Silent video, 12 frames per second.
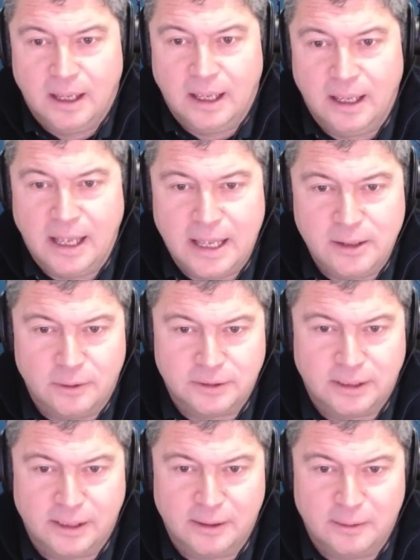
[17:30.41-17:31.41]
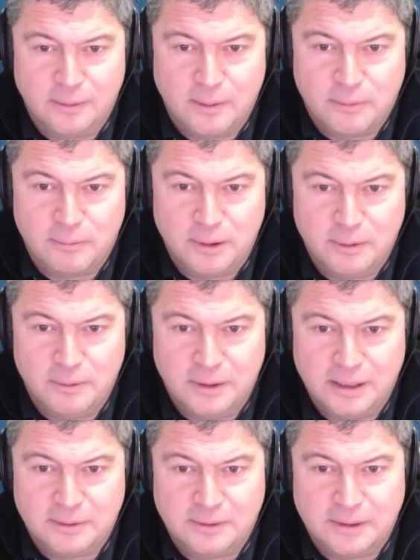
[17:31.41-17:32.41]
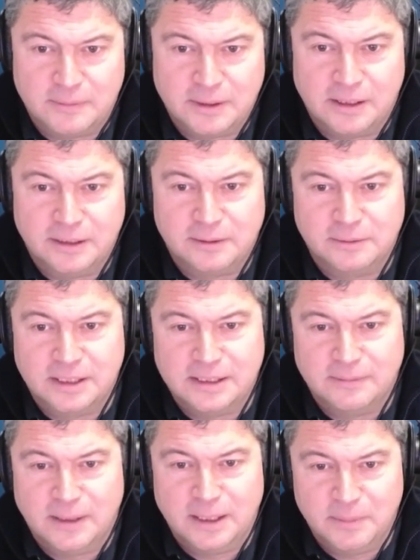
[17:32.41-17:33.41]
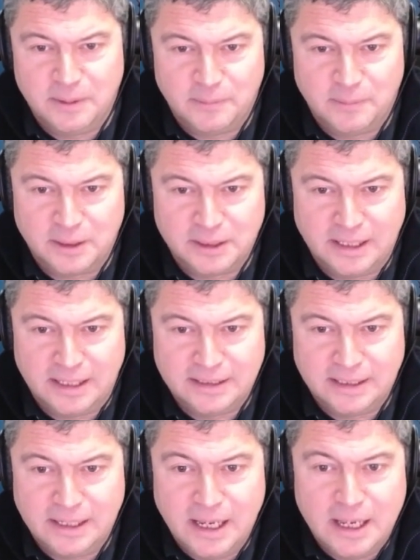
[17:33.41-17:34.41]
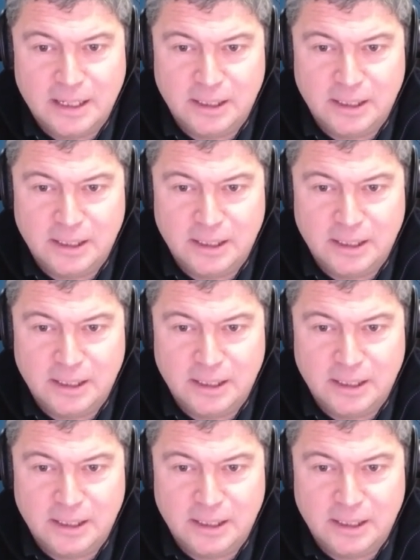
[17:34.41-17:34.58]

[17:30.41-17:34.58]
and not to go through the iterative cycles in development of functionality?